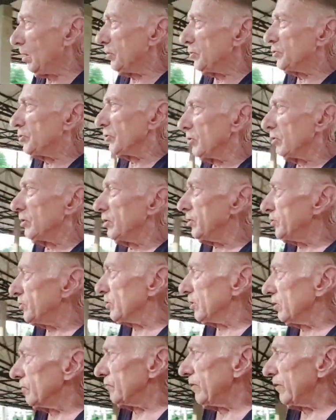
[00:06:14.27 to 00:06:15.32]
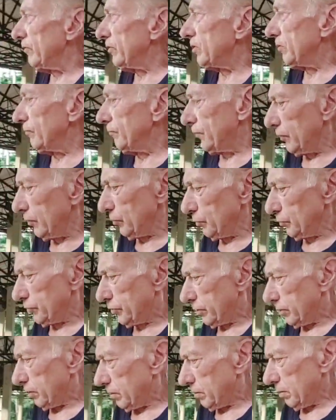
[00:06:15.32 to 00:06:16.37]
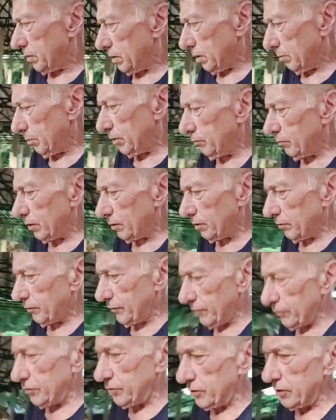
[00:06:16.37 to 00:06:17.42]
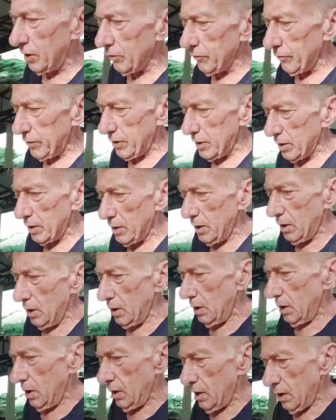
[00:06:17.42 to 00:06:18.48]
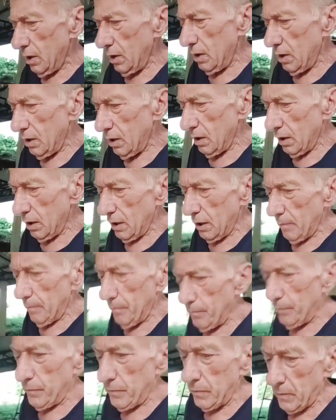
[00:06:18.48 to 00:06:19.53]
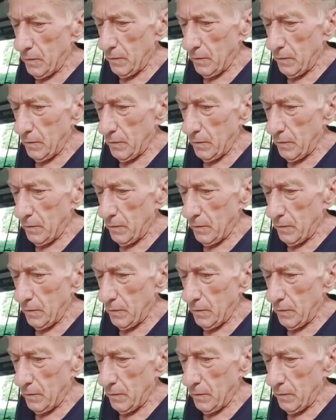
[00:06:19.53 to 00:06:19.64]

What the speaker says: So it's all very confusing. I mean, when I first got here, I